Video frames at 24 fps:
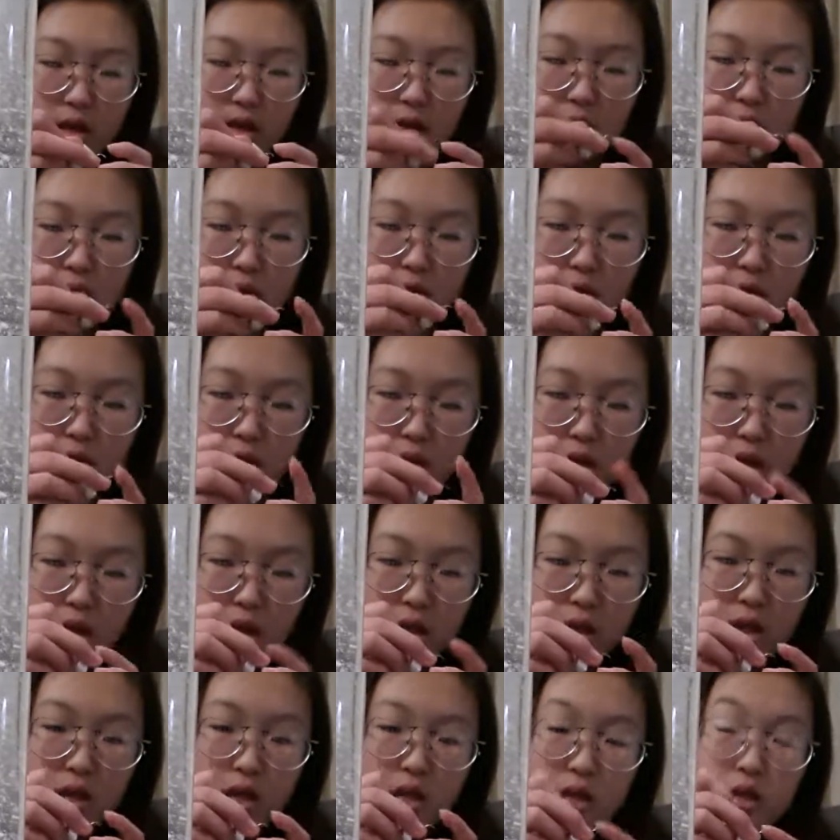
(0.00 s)
Yeah.
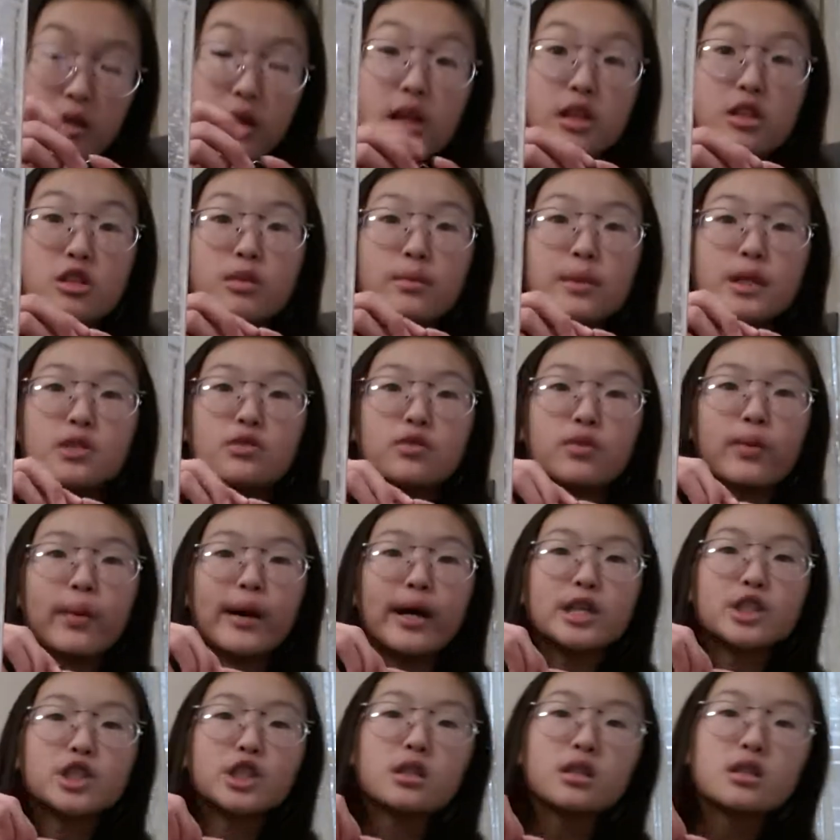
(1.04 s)
Thanks so much
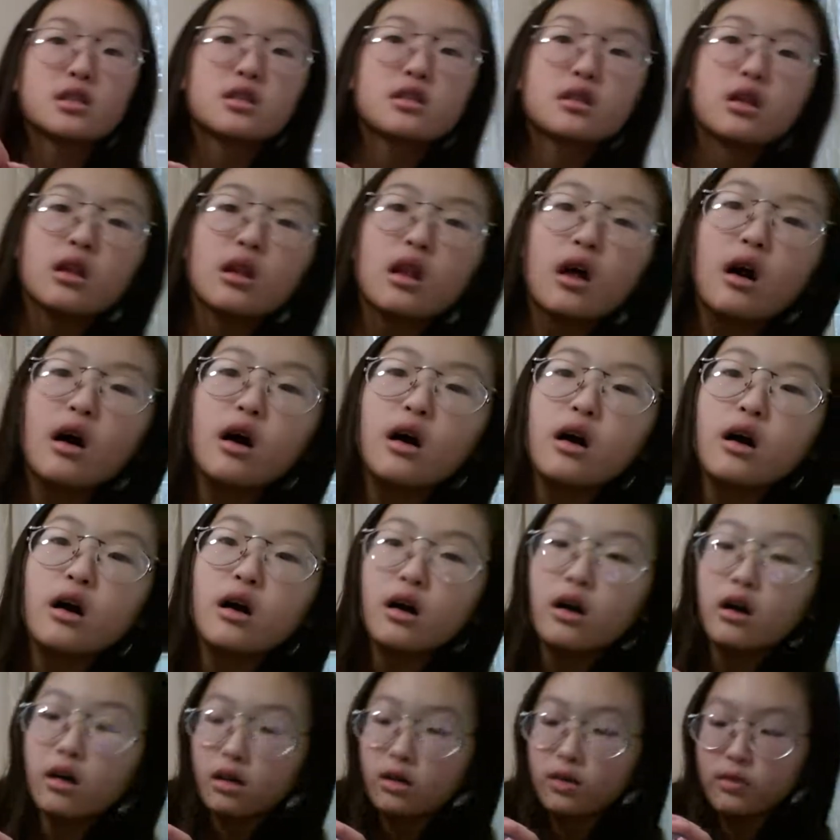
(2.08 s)
for watching this
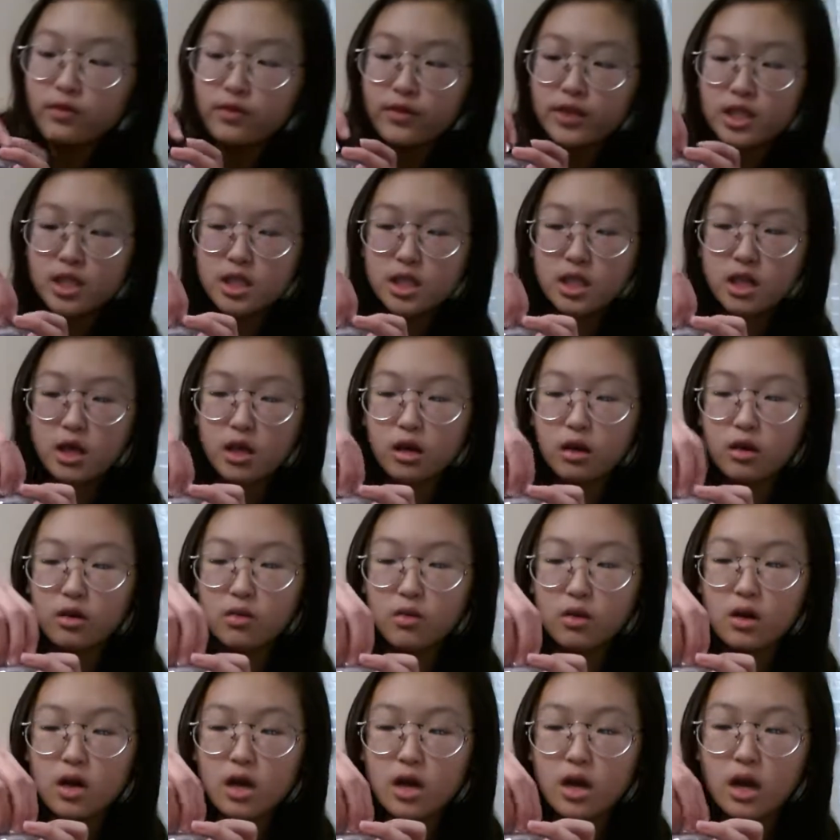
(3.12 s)
long
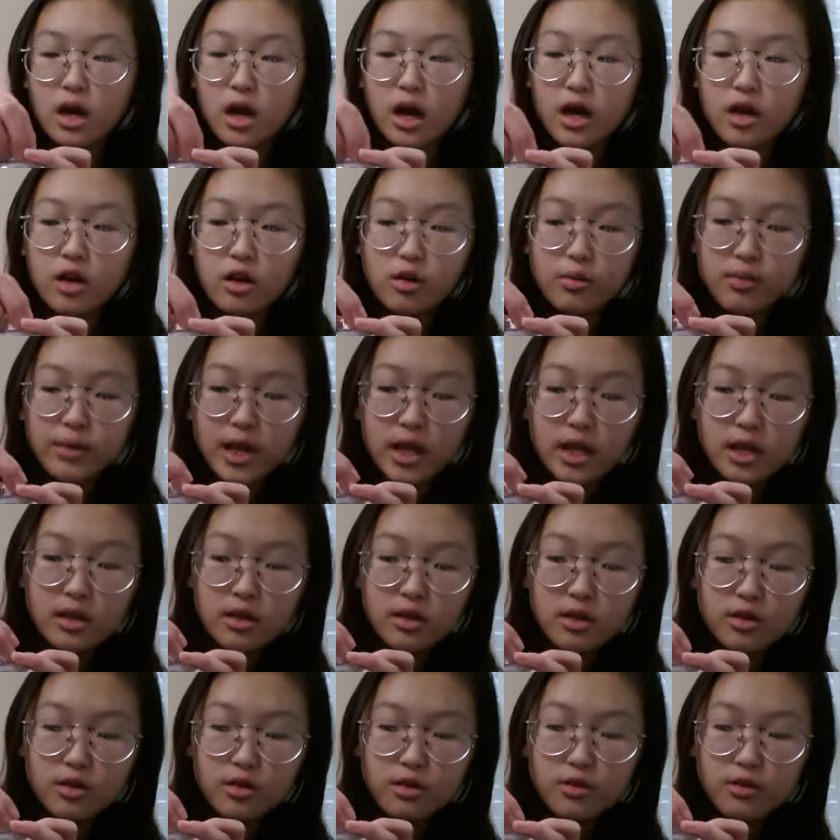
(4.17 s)
video. I hope
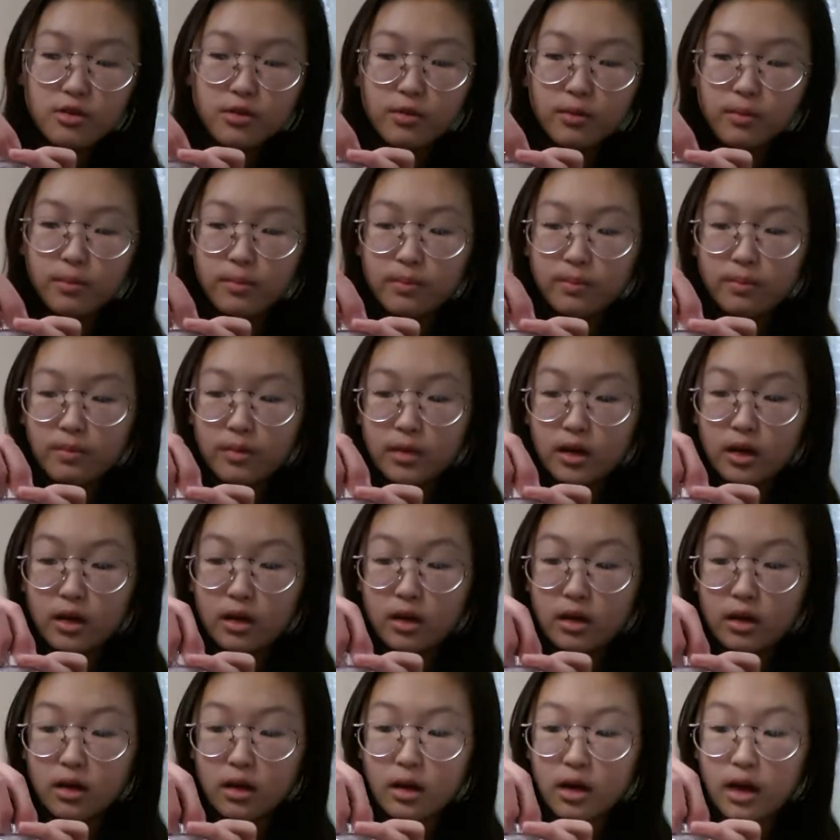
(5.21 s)
that you
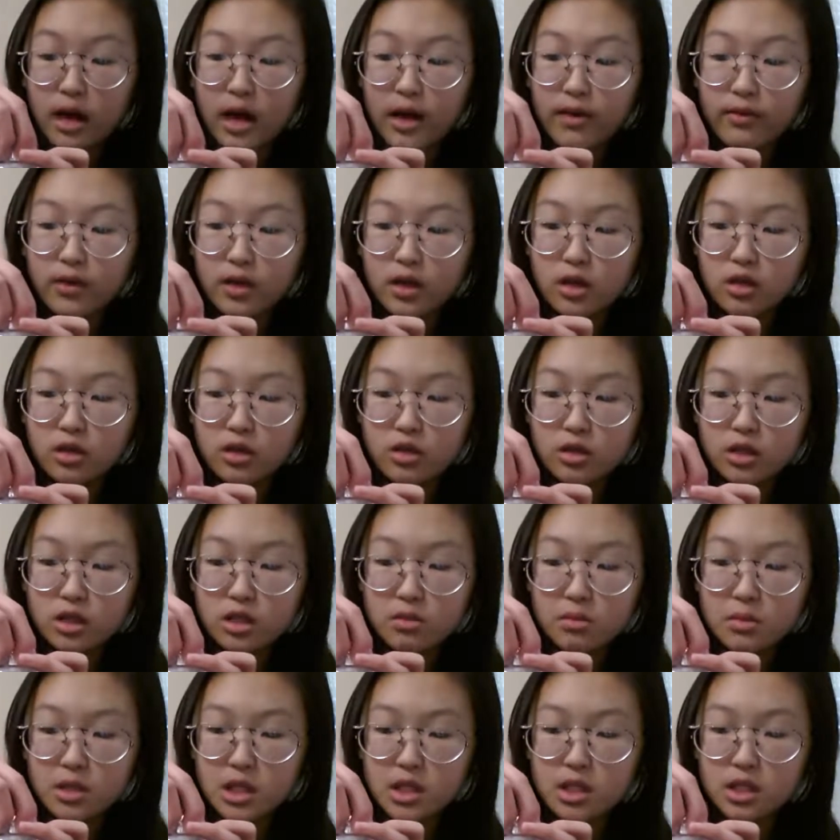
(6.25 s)
have a good
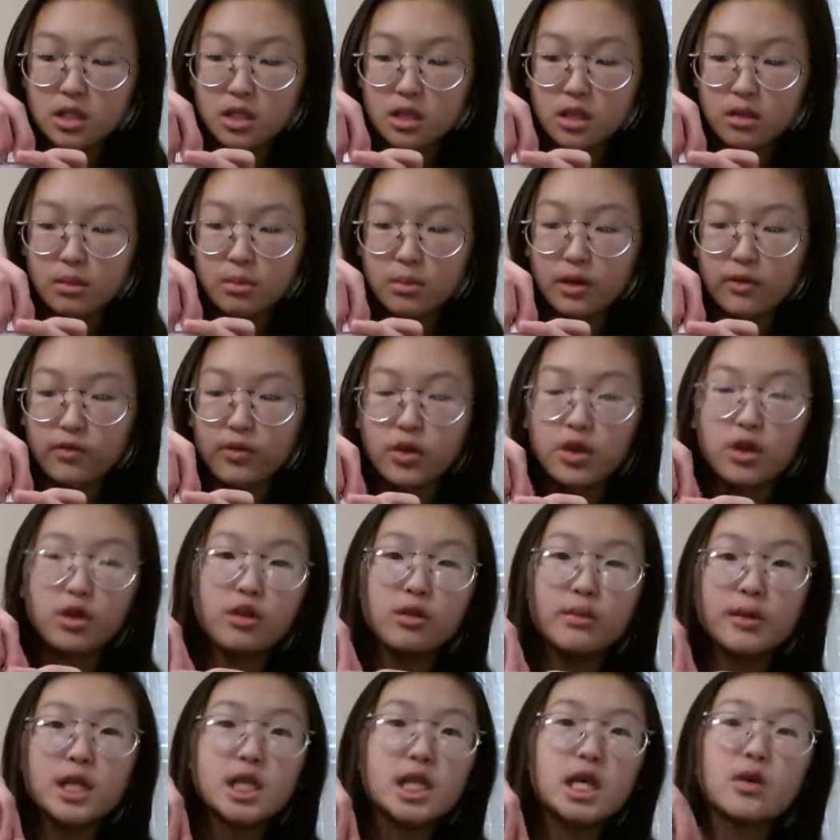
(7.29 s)
Christmas. And if
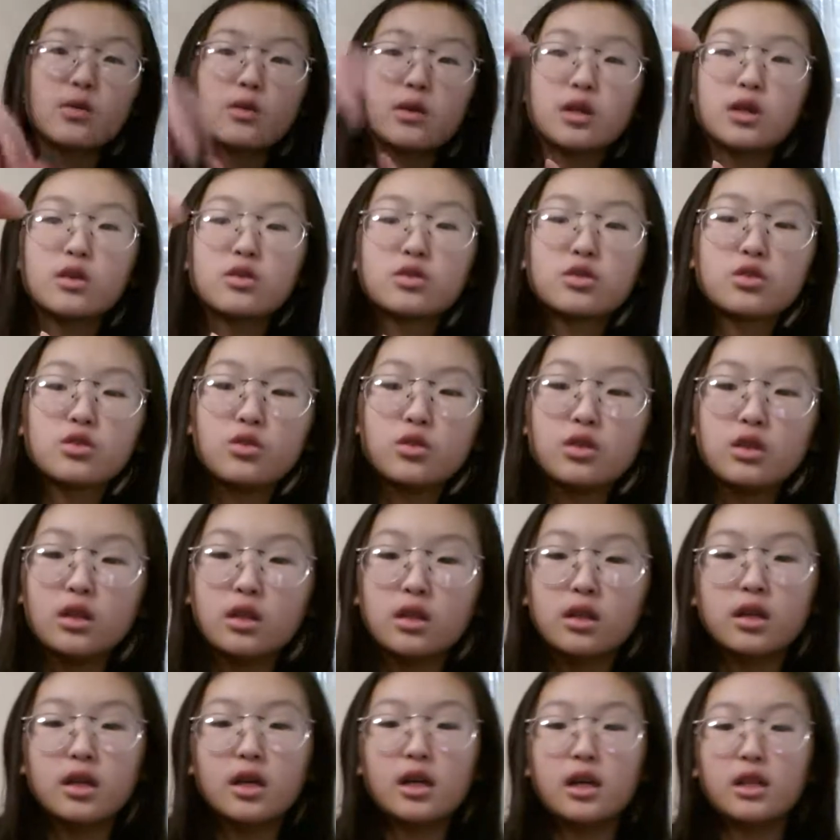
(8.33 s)
you go to my Taekwondo
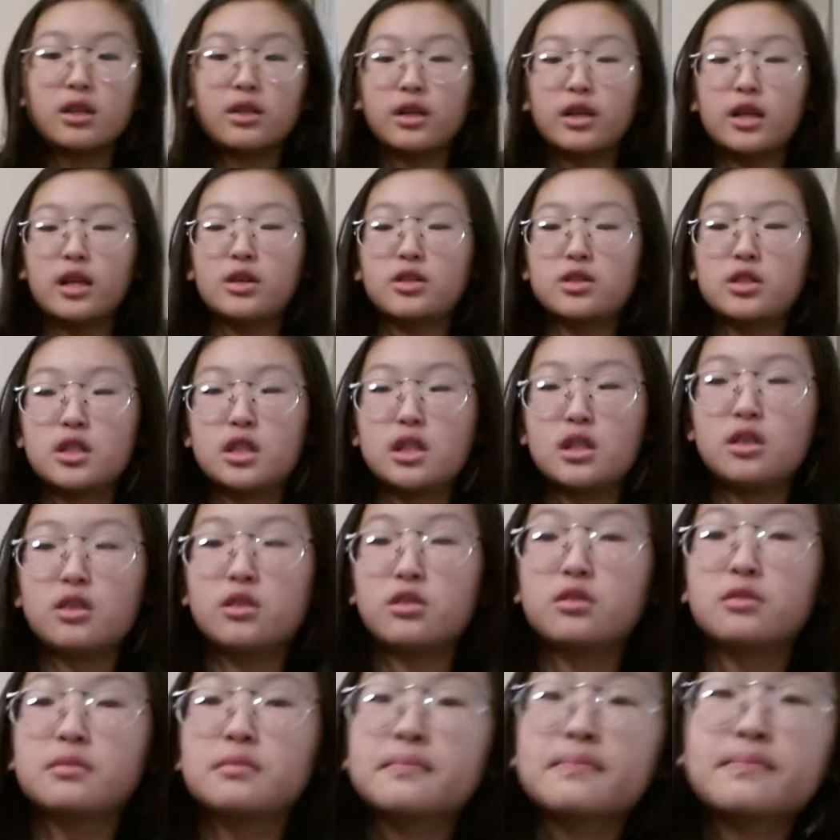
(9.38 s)
school, then I'll
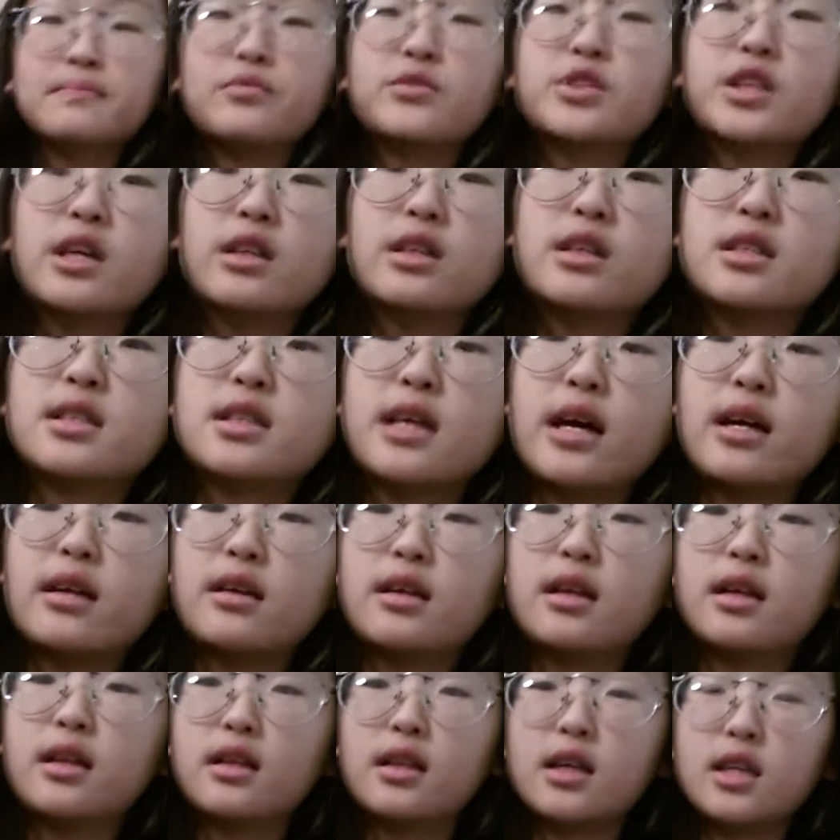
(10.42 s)
see you at the
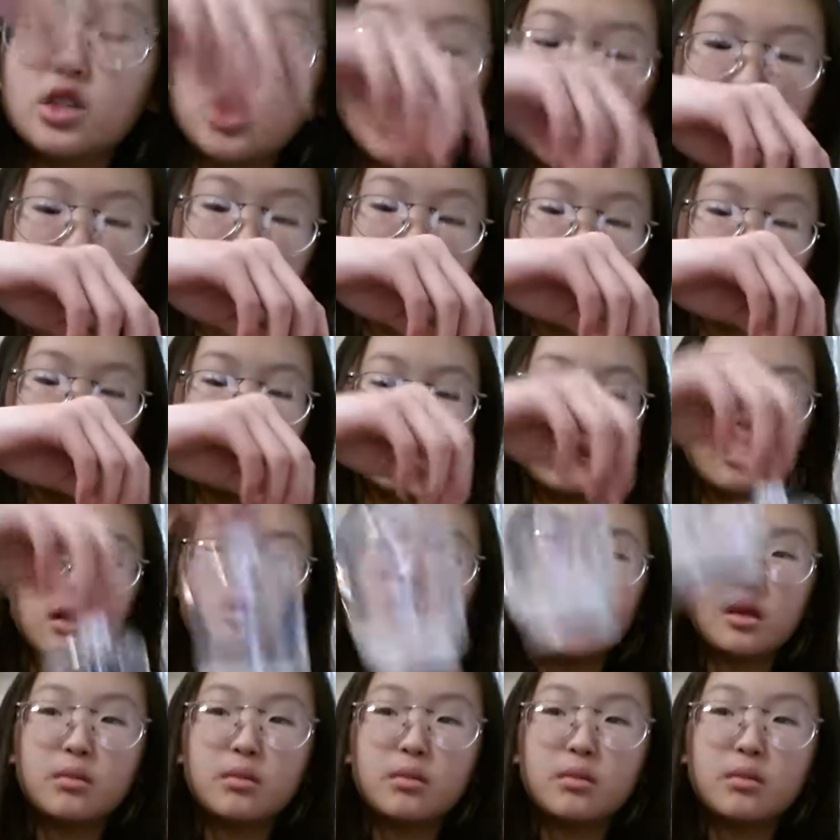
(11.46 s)
Saturday luncheon.